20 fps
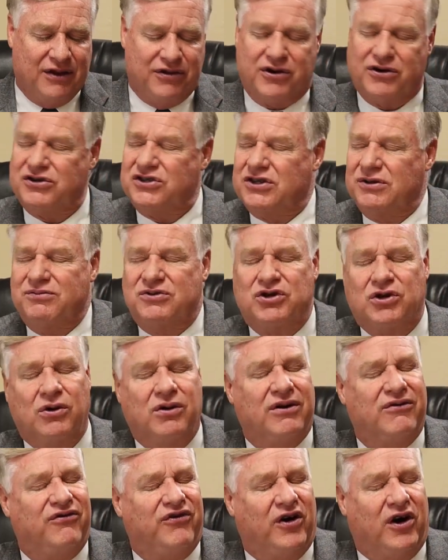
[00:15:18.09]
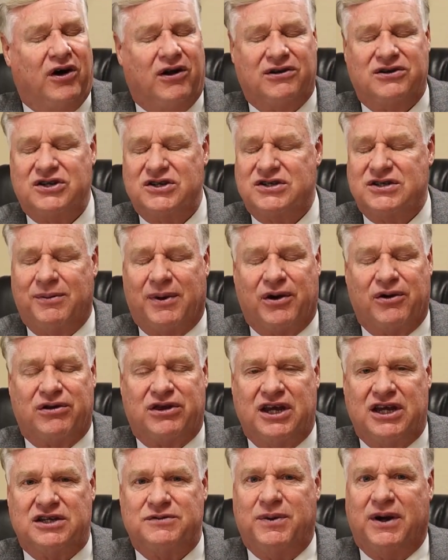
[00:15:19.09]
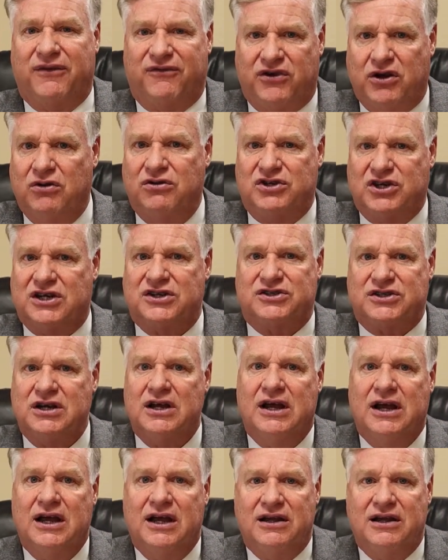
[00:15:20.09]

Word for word: There's some true and false and some other things, but if you just